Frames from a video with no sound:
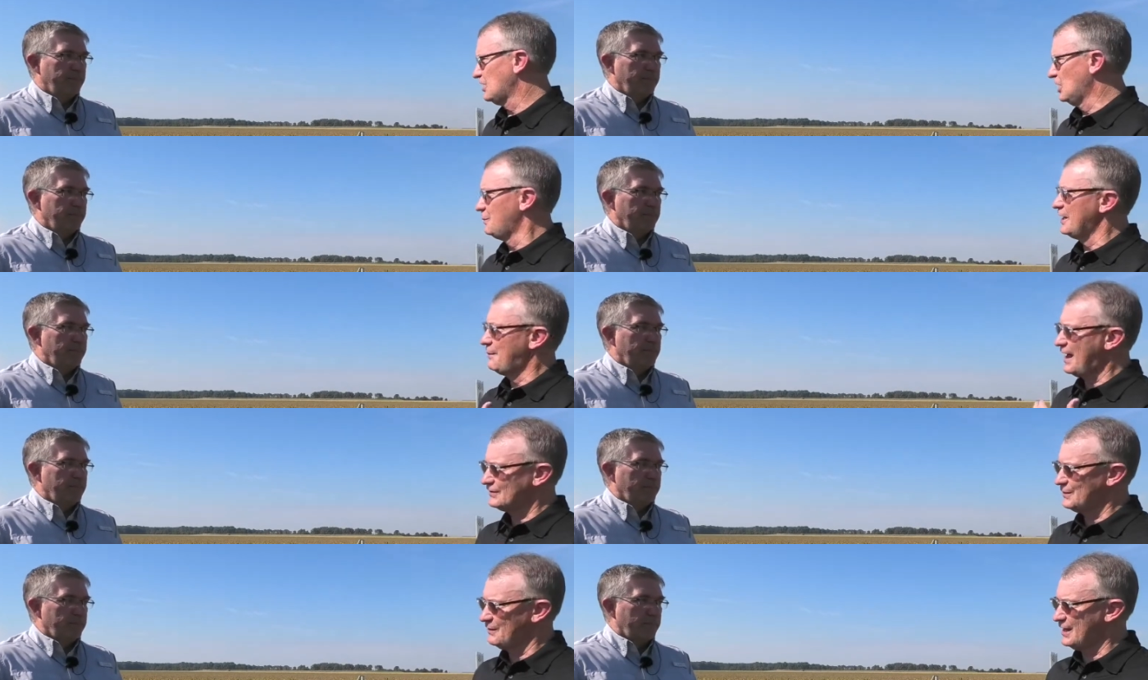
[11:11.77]
Speaker 1: a little bit
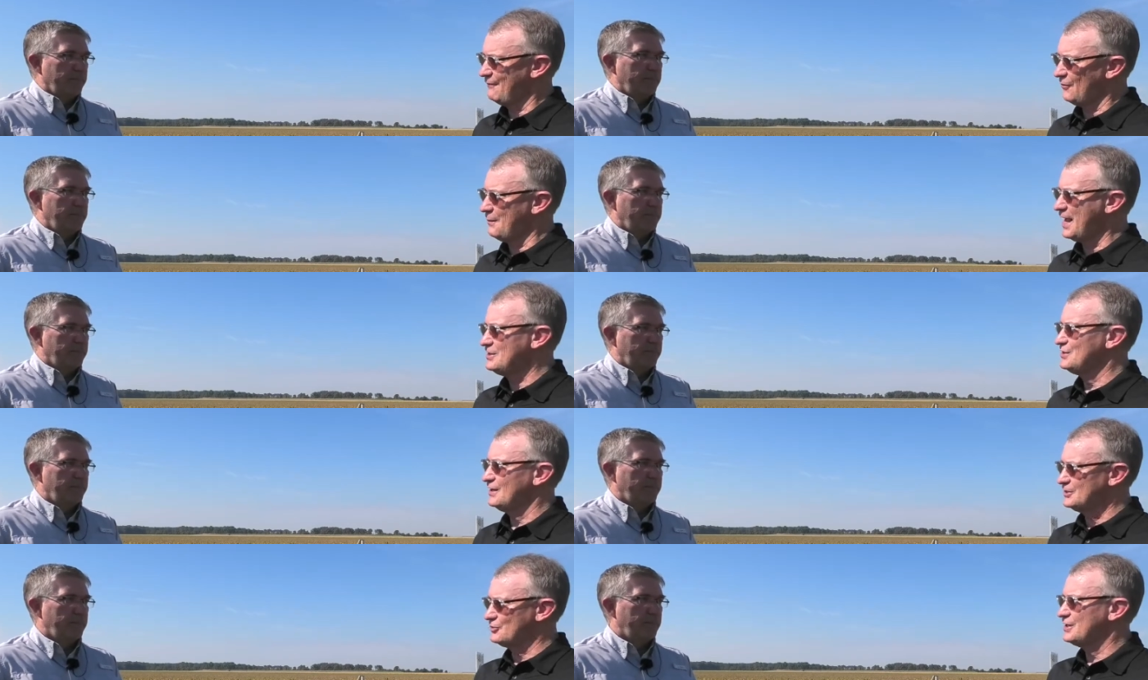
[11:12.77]
about some of the
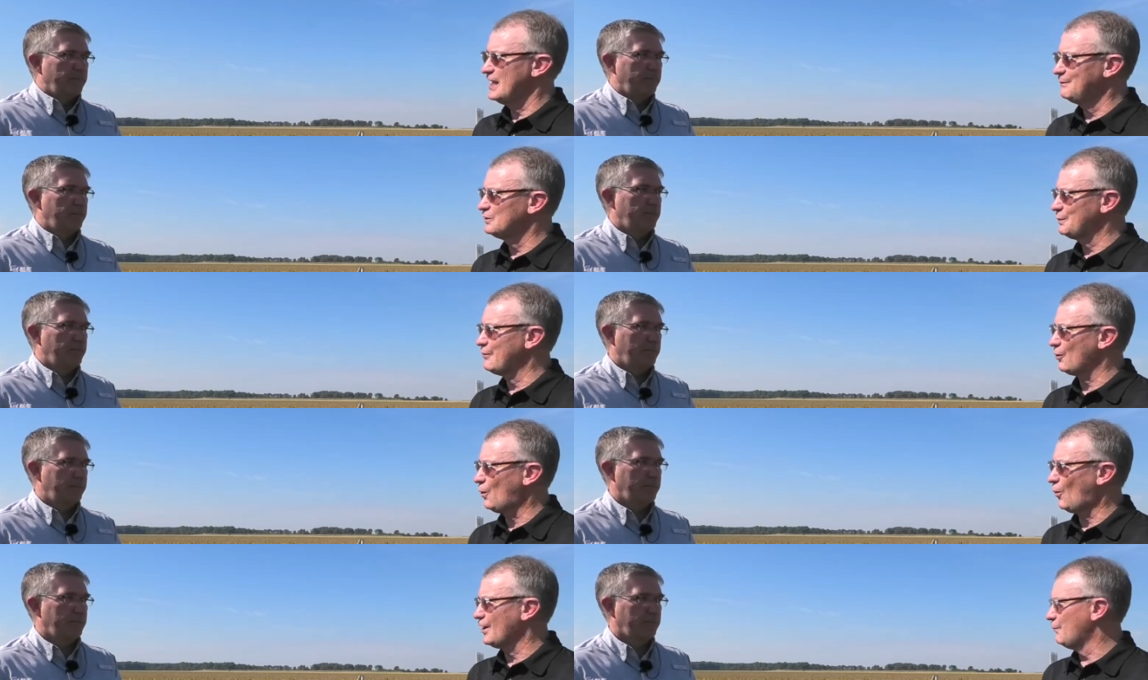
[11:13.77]
information that your team has been
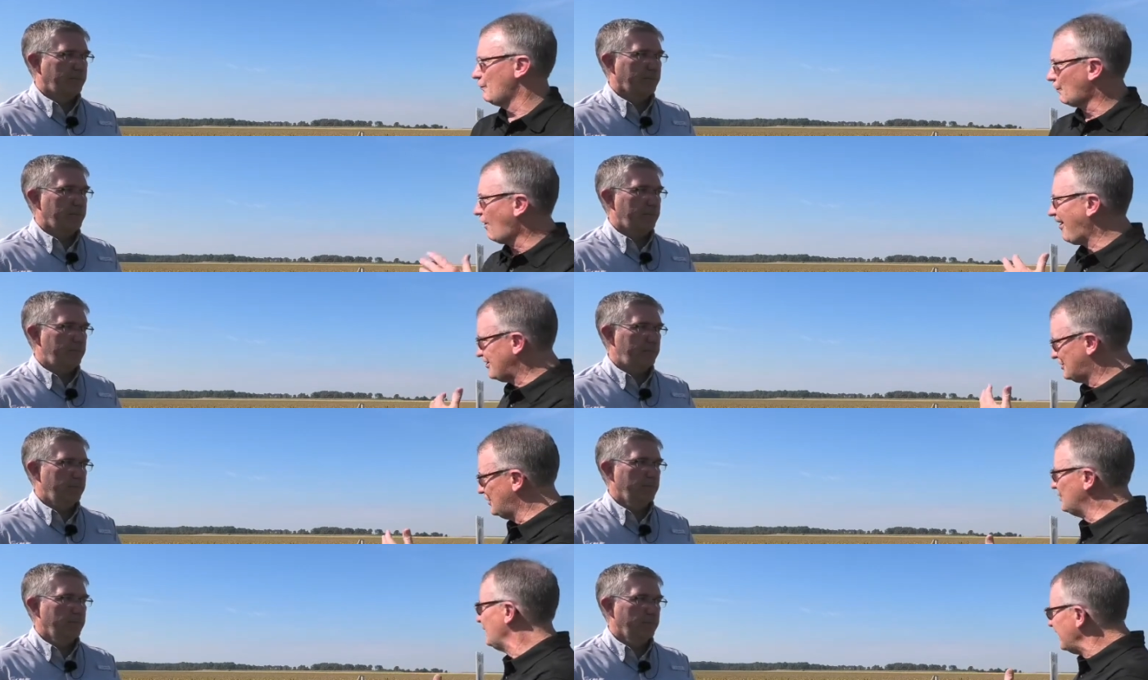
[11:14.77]
recording with regard
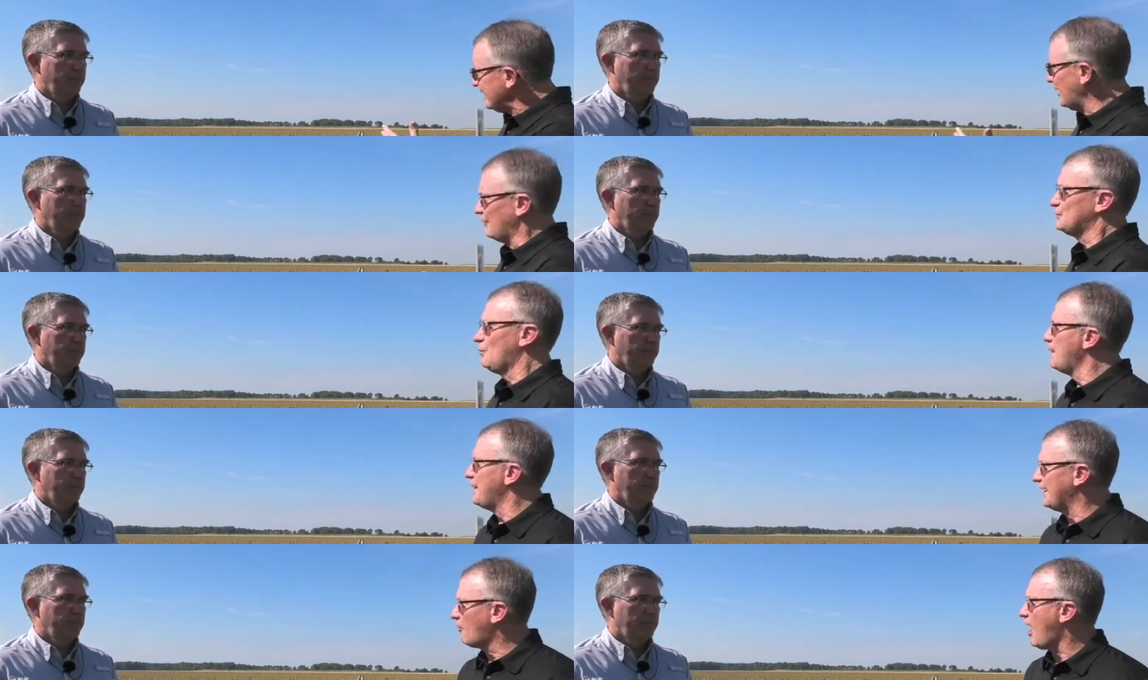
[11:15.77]
to, you know, the
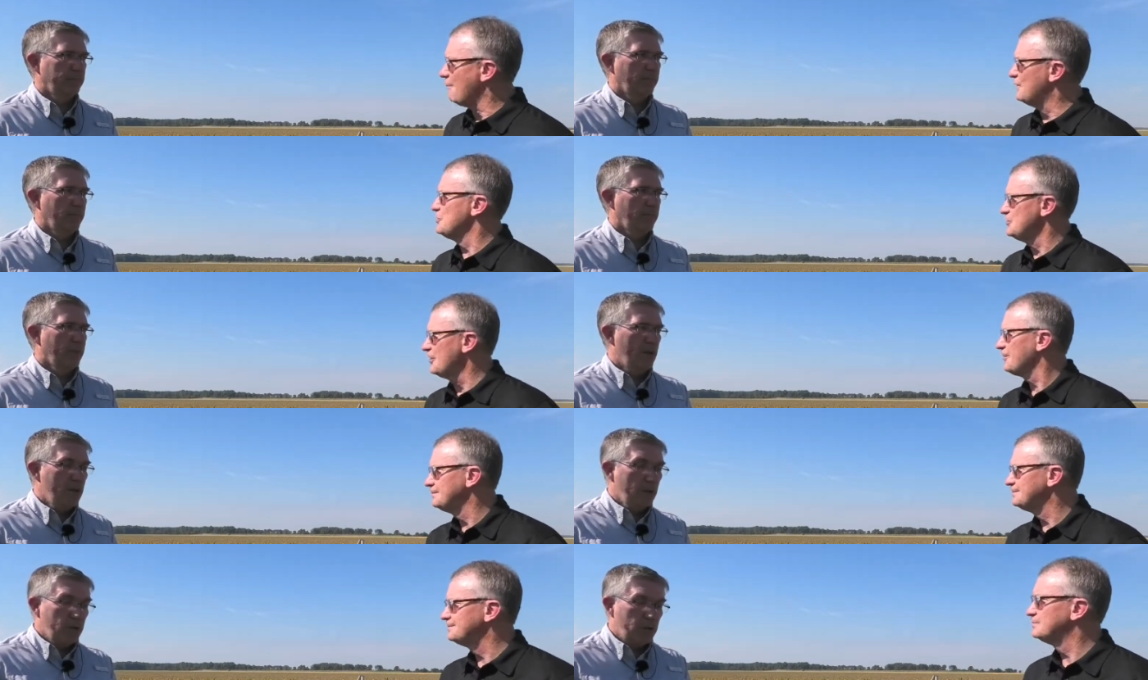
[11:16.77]
soybean crop this year?
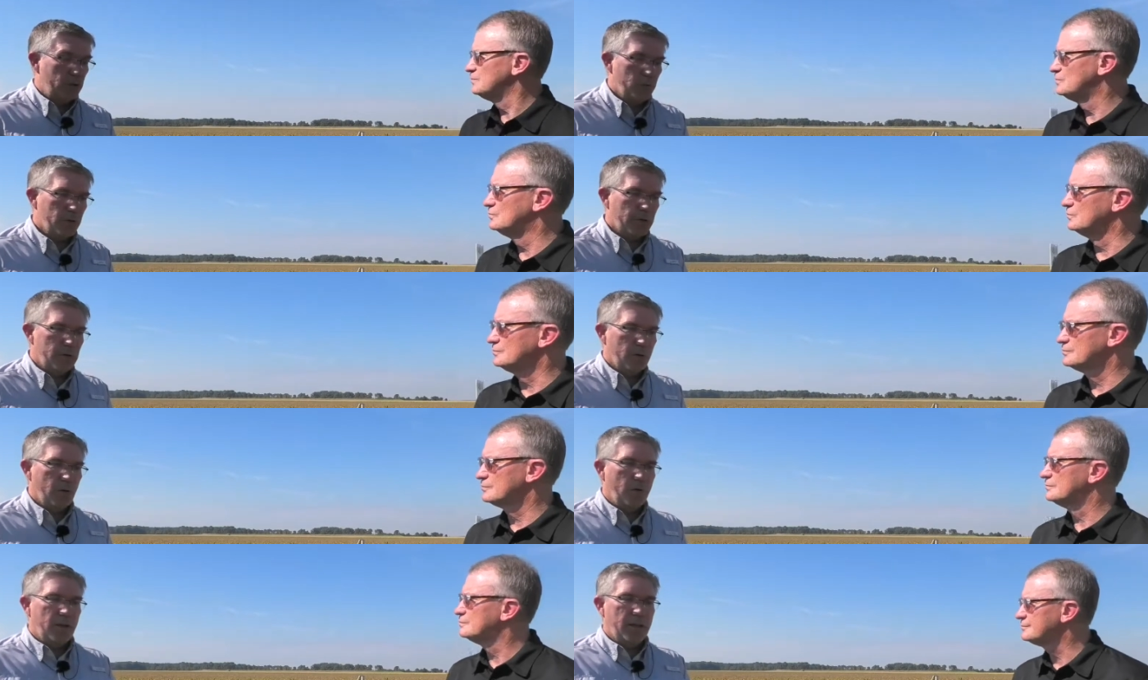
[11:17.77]
Speaker 2: Sure.
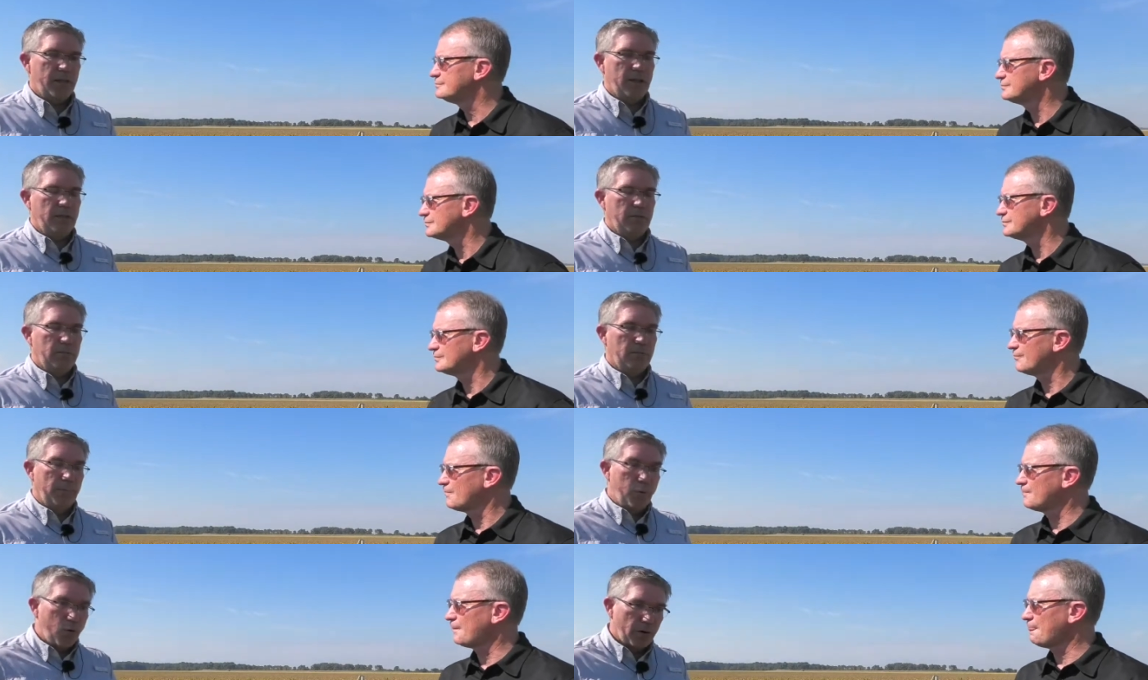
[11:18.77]
So one of the
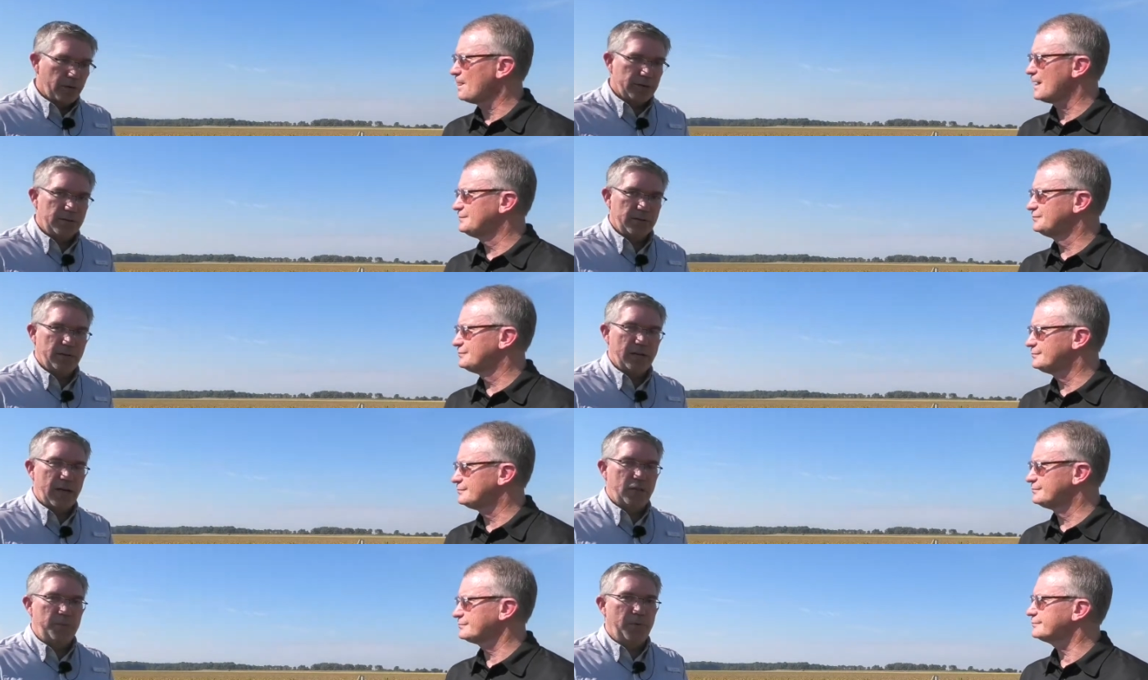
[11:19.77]
important
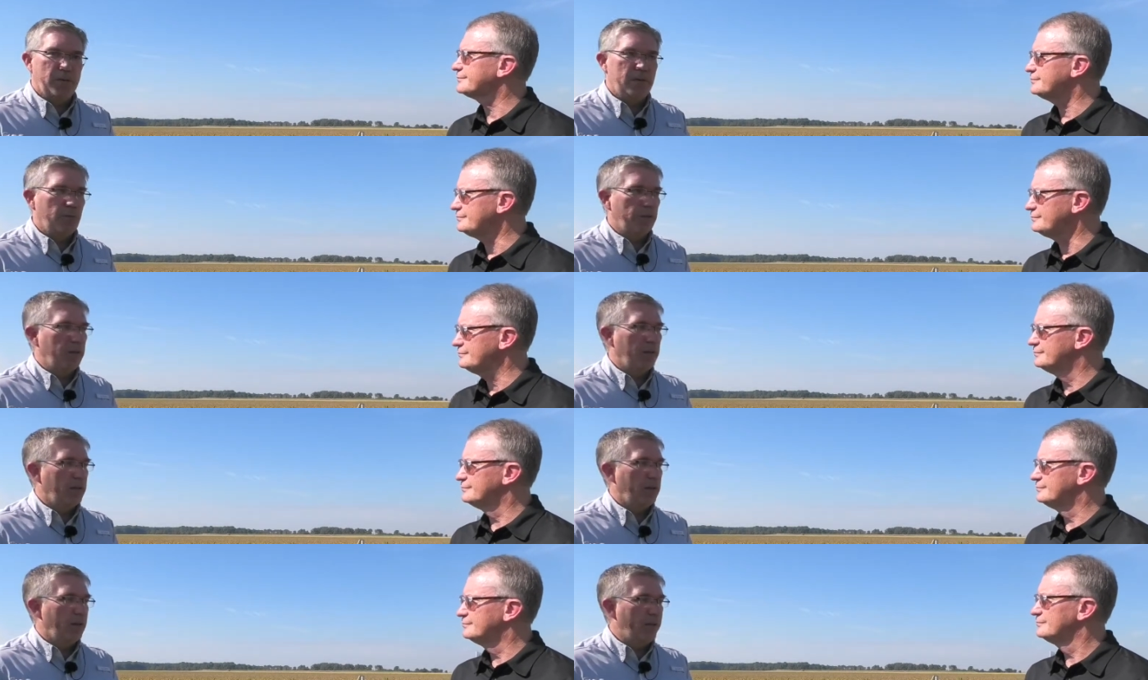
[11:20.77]
attributes that
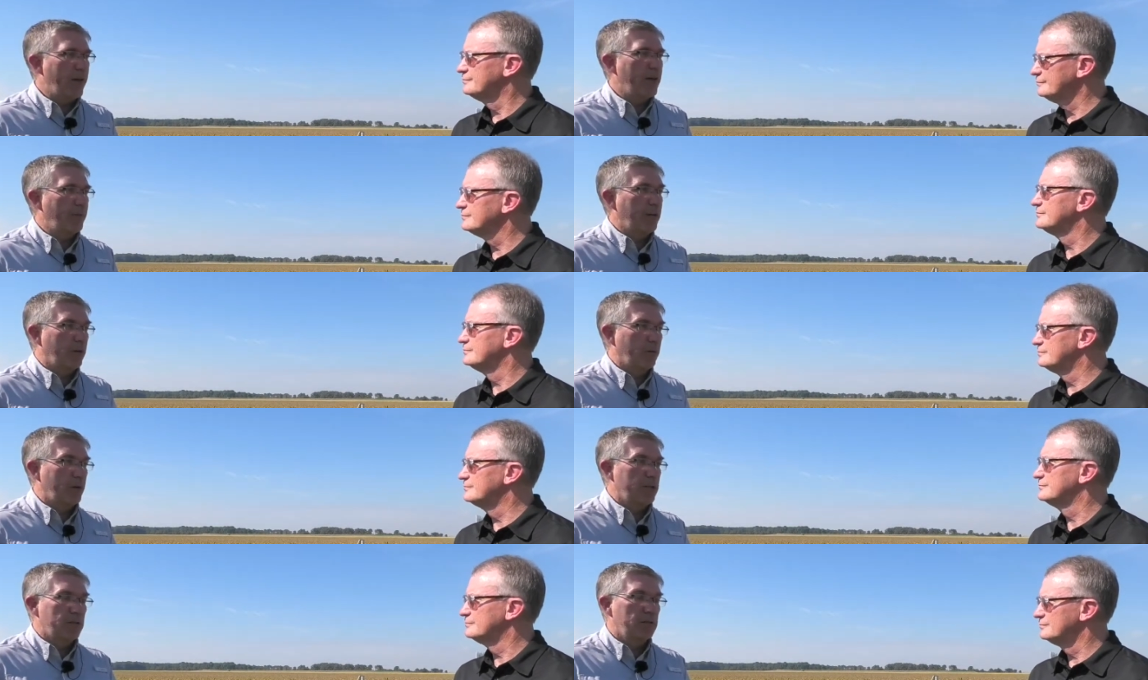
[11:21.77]
we evaluated
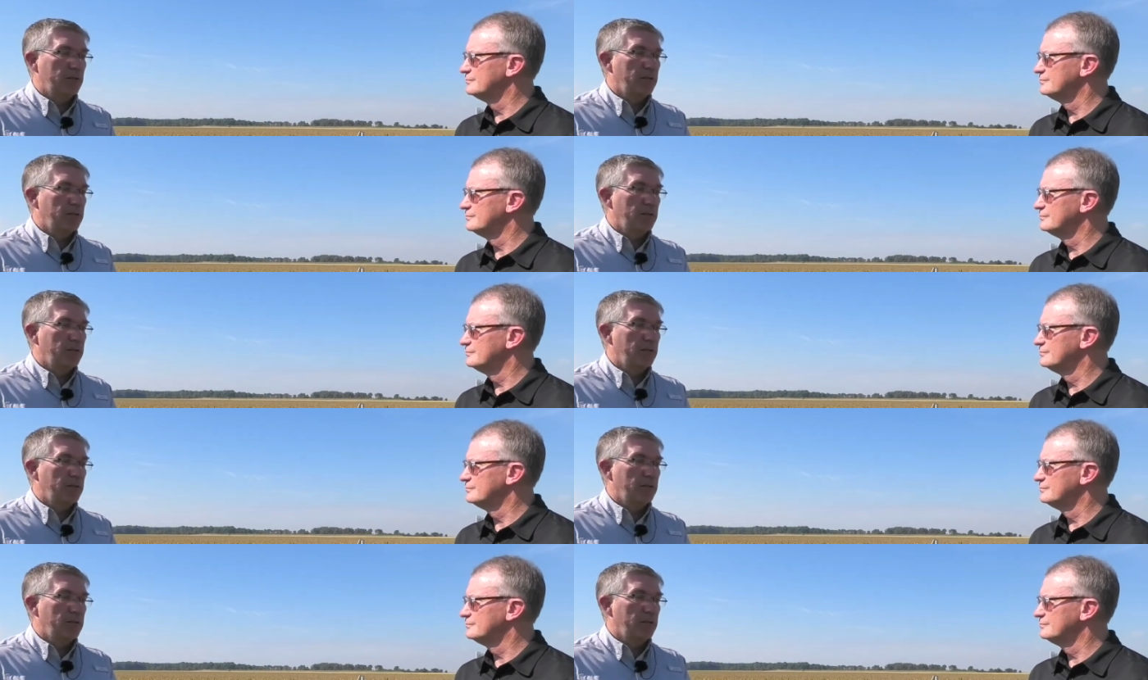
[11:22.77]
was